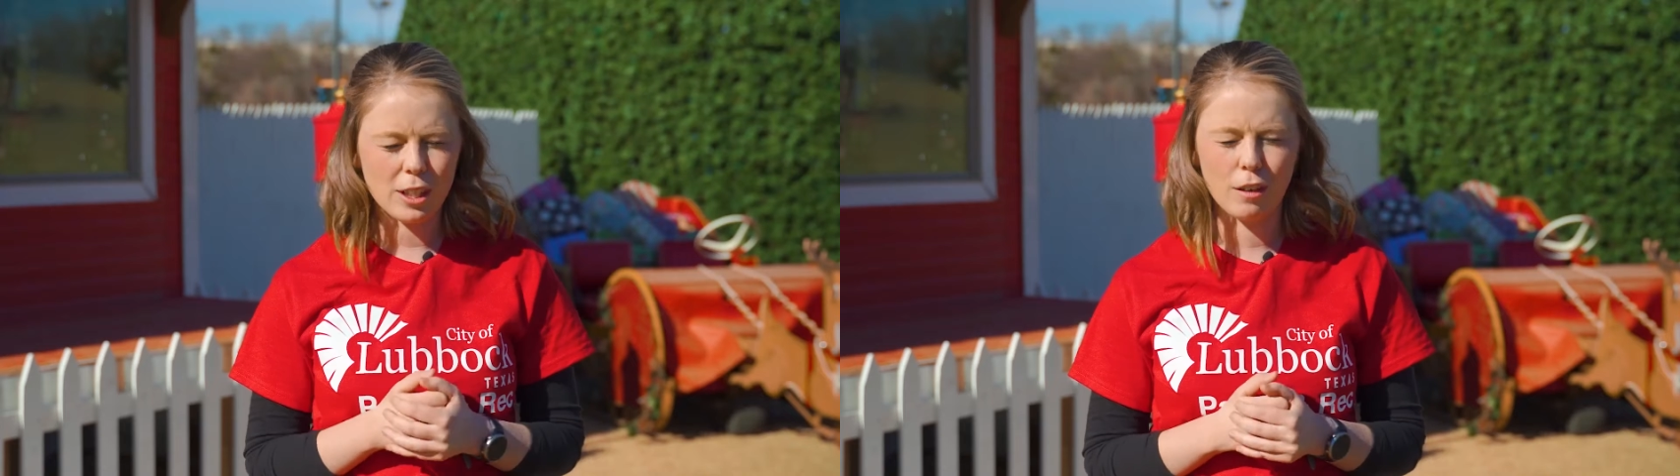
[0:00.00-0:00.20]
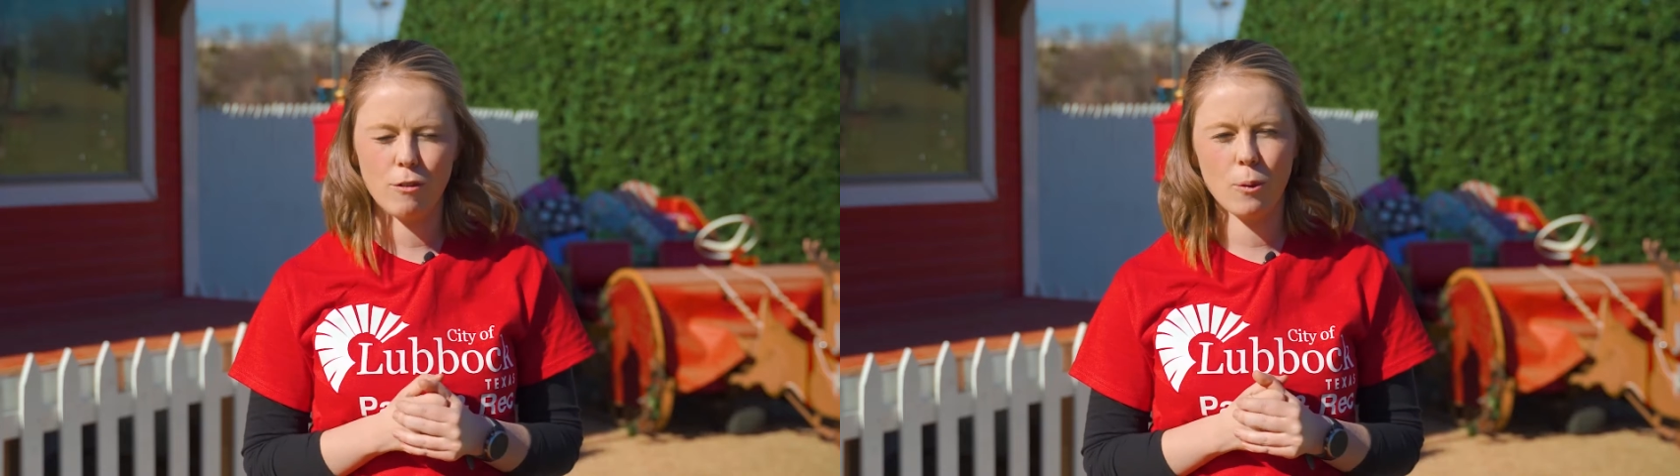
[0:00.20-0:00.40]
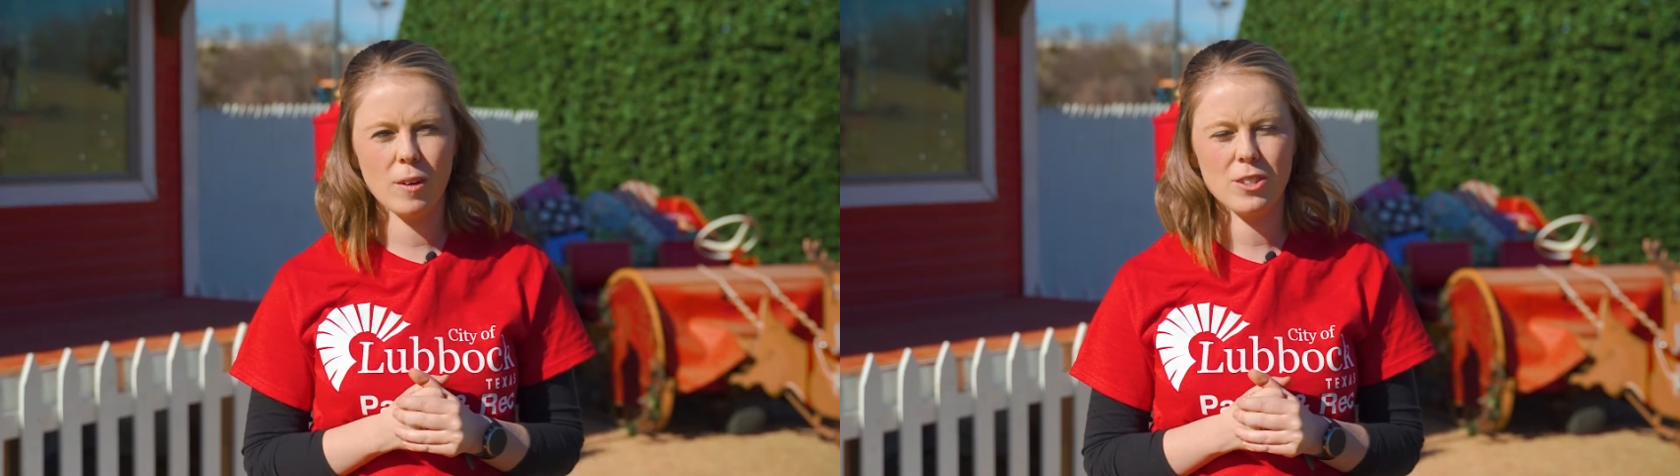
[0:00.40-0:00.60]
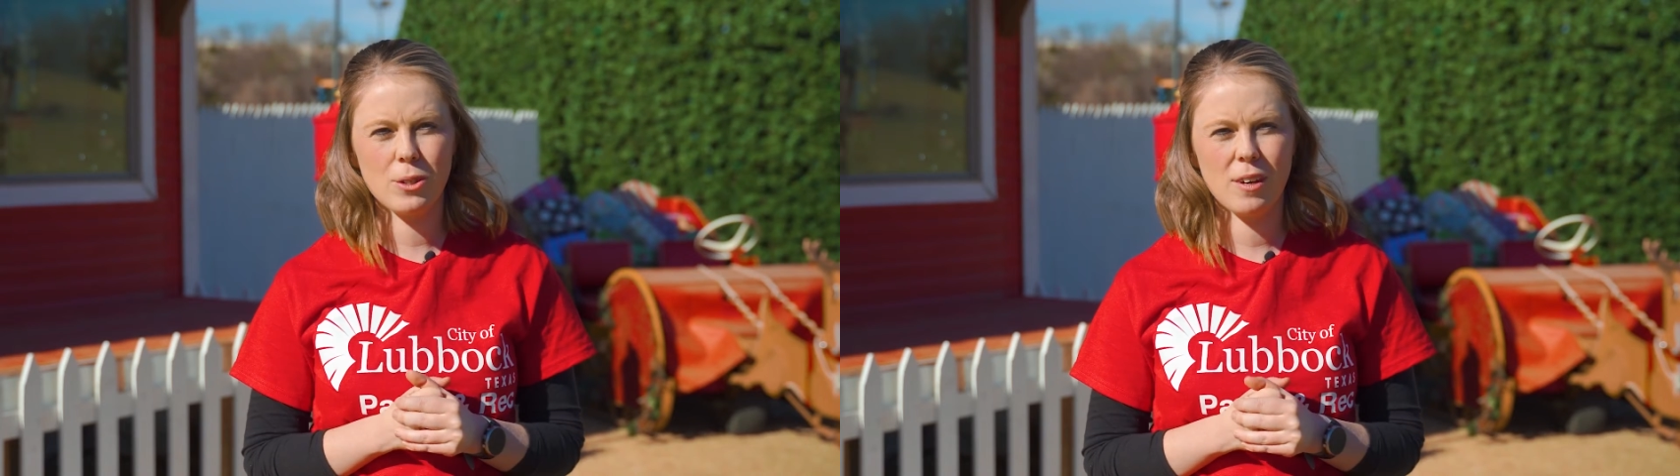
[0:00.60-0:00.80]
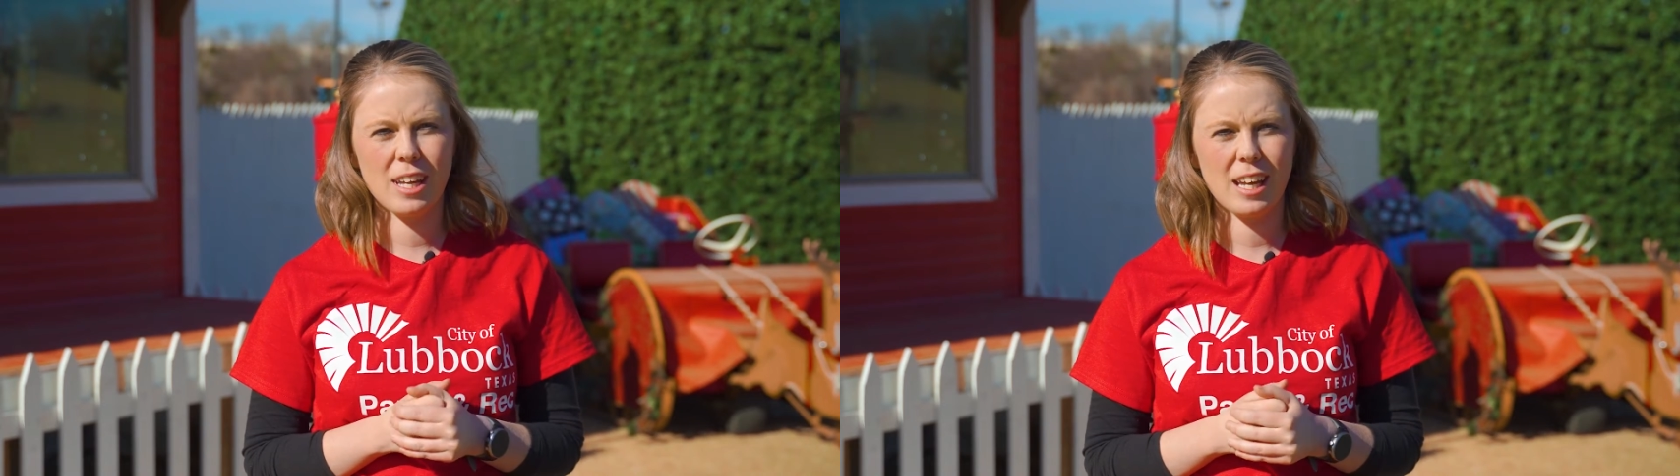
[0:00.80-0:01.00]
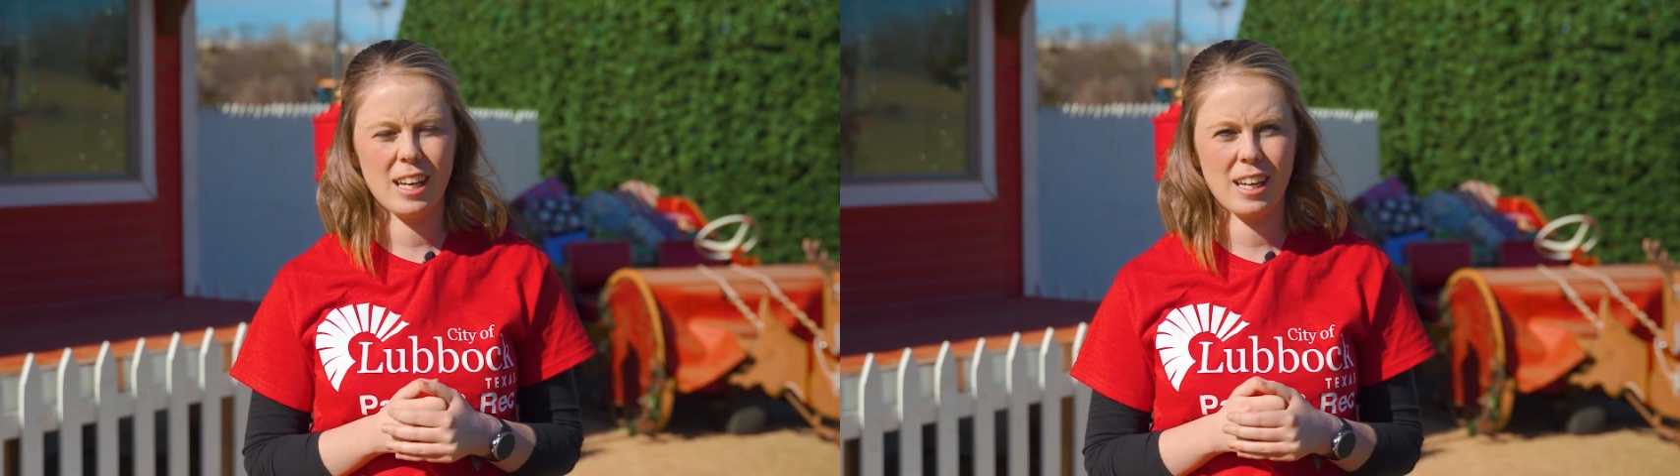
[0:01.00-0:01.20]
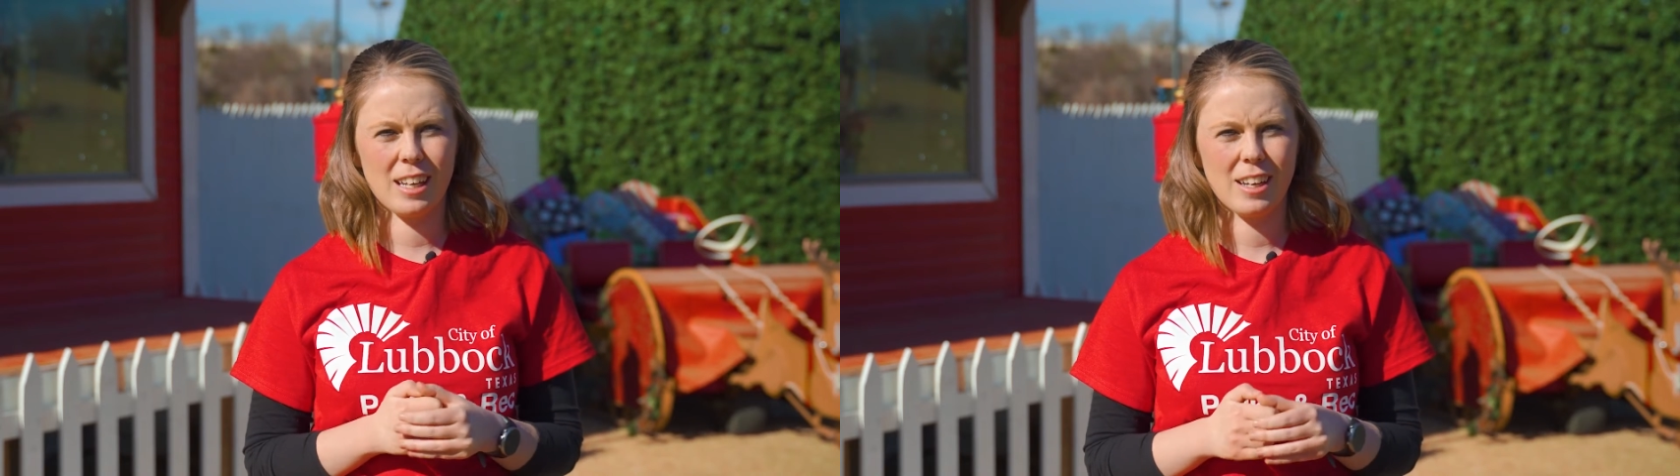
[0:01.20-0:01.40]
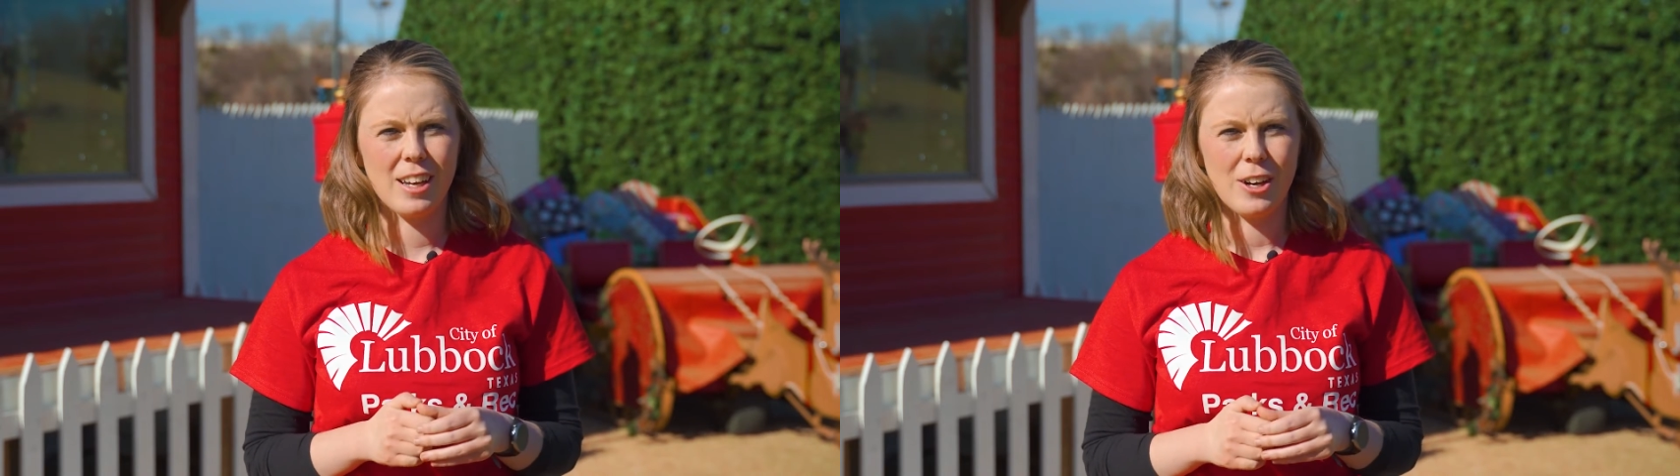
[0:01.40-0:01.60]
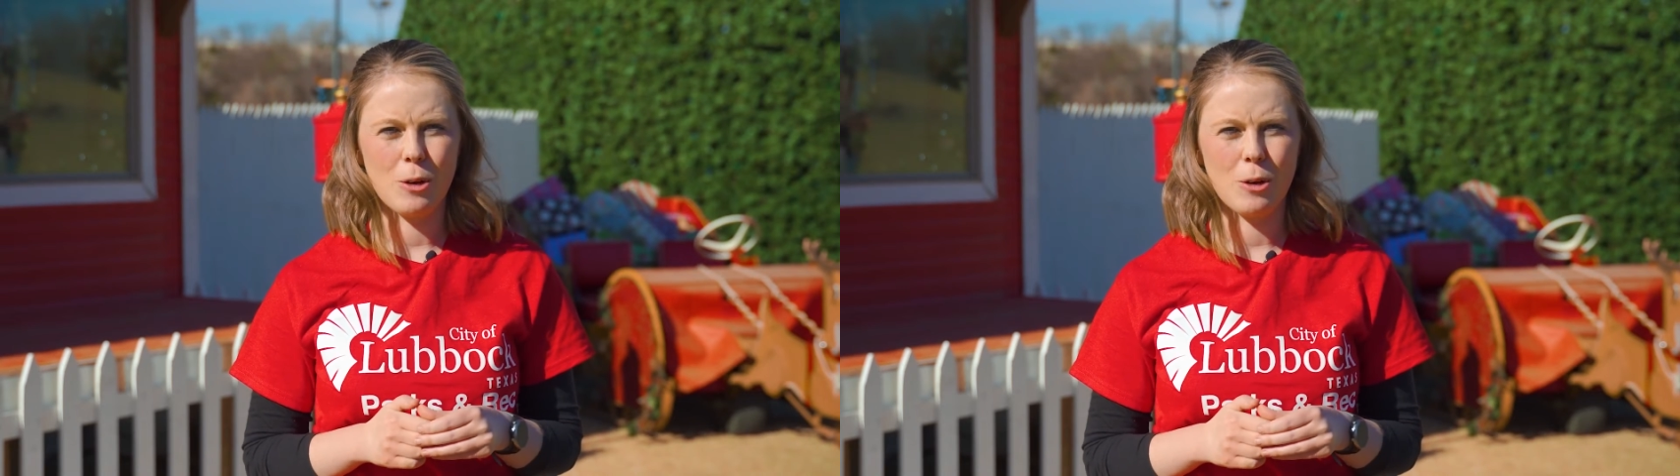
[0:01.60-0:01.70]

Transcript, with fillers: looking forward to it and